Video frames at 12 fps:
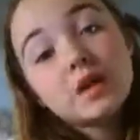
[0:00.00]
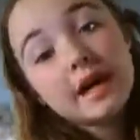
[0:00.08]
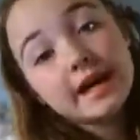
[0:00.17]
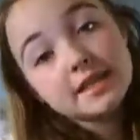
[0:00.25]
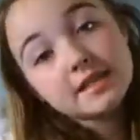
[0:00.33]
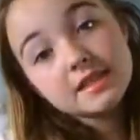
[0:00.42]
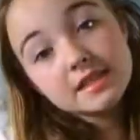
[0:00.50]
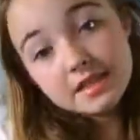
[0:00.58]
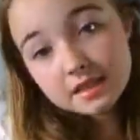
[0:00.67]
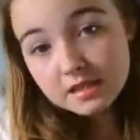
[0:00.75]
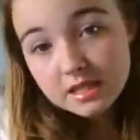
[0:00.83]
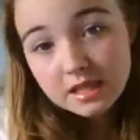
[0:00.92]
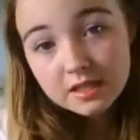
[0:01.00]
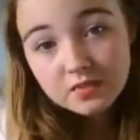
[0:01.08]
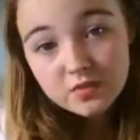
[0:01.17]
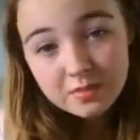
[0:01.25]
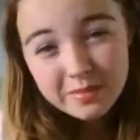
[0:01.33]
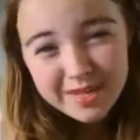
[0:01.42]
And it's
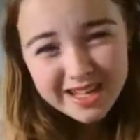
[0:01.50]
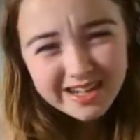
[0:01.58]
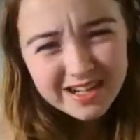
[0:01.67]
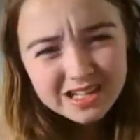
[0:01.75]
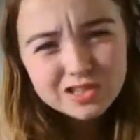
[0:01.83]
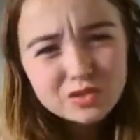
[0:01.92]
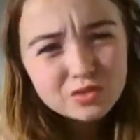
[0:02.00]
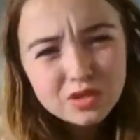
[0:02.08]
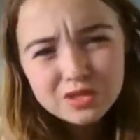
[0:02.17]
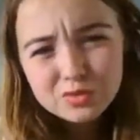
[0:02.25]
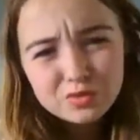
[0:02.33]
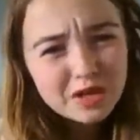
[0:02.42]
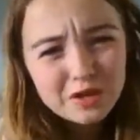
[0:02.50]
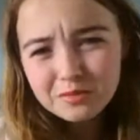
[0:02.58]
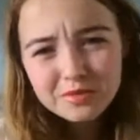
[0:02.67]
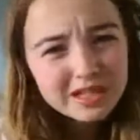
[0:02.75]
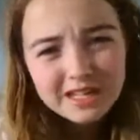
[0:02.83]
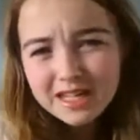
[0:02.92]
from America, so I don't know how
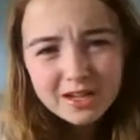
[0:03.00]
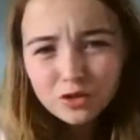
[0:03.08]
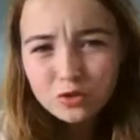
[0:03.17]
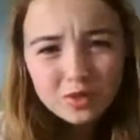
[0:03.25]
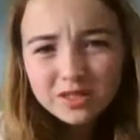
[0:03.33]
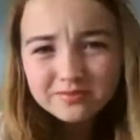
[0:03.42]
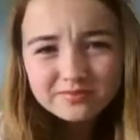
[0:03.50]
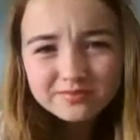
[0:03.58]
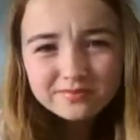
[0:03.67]
I'm going to get a new one.